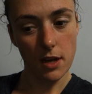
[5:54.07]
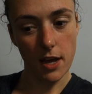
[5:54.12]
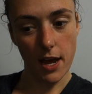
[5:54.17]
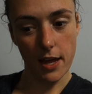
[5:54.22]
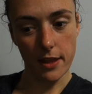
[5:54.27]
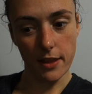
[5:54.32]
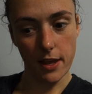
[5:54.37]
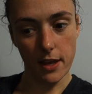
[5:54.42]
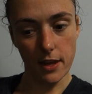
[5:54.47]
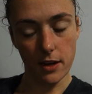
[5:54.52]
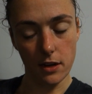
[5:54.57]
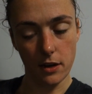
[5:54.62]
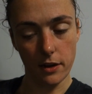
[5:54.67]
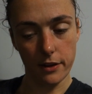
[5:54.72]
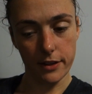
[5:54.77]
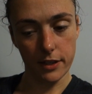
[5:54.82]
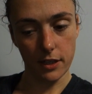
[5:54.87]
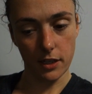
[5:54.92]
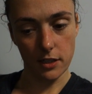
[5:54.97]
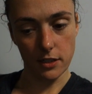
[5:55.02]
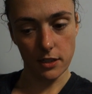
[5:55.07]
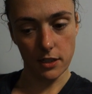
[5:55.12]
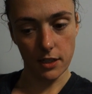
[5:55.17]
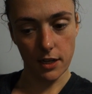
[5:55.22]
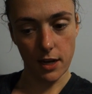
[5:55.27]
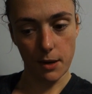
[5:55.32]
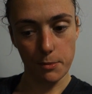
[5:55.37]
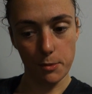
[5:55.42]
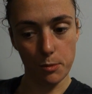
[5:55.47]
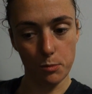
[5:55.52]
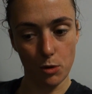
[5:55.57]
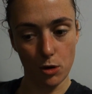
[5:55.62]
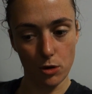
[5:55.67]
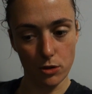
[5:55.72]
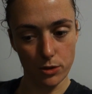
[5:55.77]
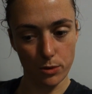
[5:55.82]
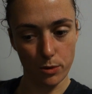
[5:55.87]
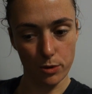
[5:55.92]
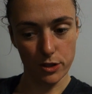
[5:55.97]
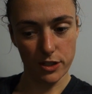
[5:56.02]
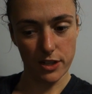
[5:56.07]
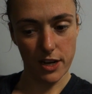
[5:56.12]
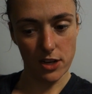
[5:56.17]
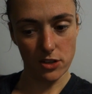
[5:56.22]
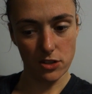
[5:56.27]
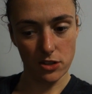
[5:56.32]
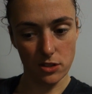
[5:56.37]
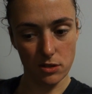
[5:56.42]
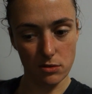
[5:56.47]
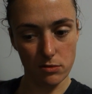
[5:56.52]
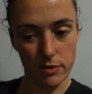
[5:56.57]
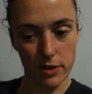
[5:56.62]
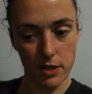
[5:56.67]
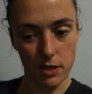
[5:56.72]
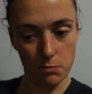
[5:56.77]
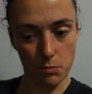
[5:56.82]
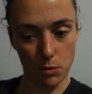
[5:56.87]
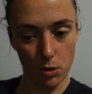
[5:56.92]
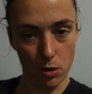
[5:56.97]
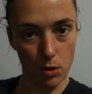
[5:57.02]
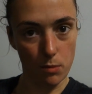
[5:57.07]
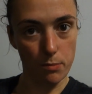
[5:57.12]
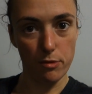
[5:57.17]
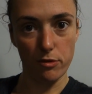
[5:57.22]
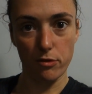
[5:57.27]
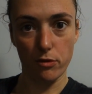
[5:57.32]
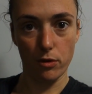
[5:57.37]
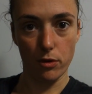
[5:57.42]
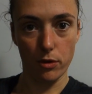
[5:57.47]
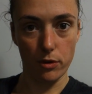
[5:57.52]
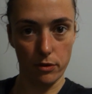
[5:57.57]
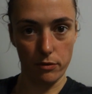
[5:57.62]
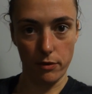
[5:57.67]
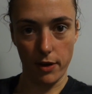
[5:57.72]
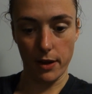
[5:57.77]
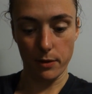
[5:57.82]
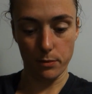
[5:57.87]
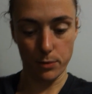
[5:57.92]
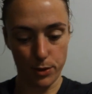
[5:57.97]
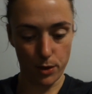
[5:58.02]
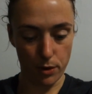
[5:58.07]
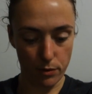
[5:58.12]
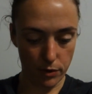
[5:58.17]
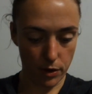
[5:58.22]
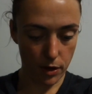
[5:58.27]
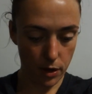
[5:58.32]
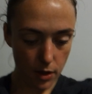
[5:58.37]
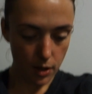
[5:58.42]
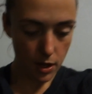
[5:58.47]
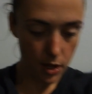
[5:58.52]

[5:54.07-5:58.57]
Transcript: and then I think I did a couple more squat snatches, 3 more before the round was over.